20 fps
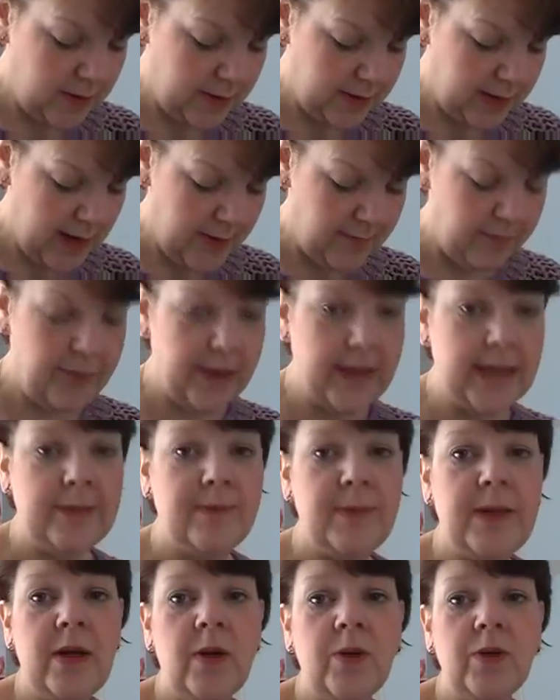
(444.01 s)
that brings
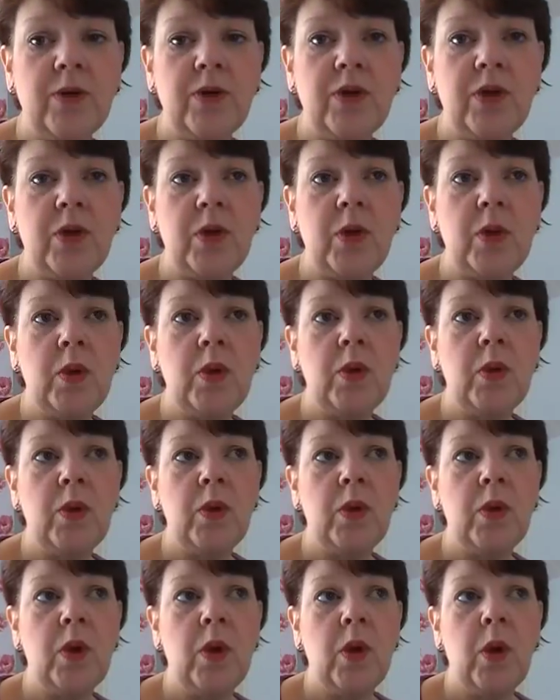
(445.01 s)
me on to
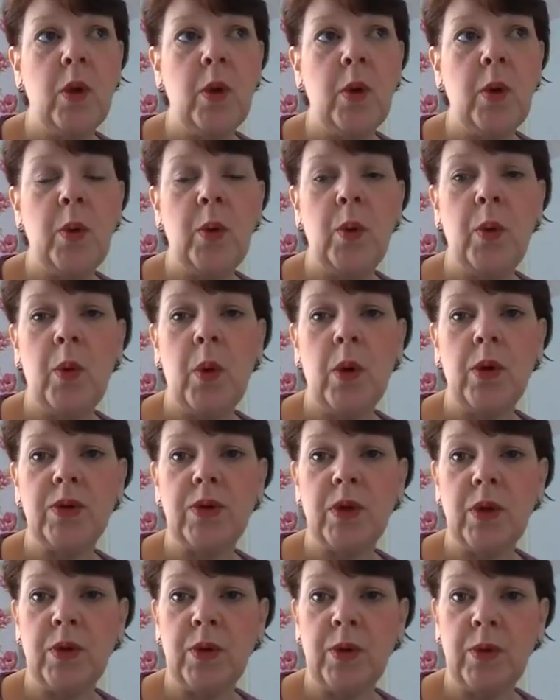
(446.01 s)

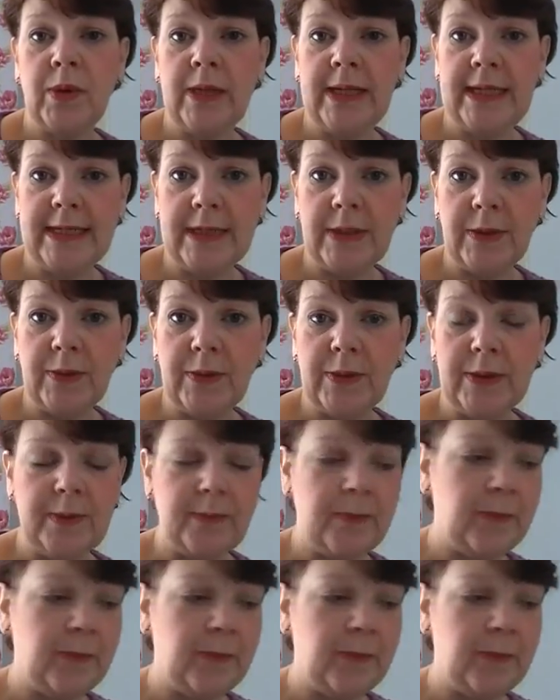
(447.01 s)
what's on your needles.